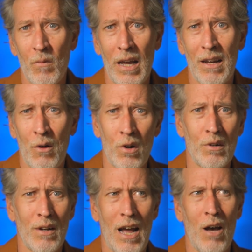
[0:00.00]
And I
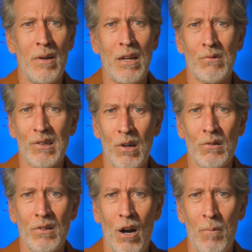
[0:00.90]
wondered how many
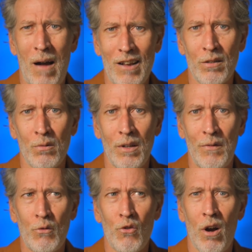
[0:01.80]
results are possible if
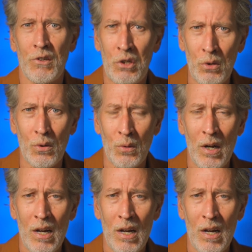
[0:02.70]
you draw 2.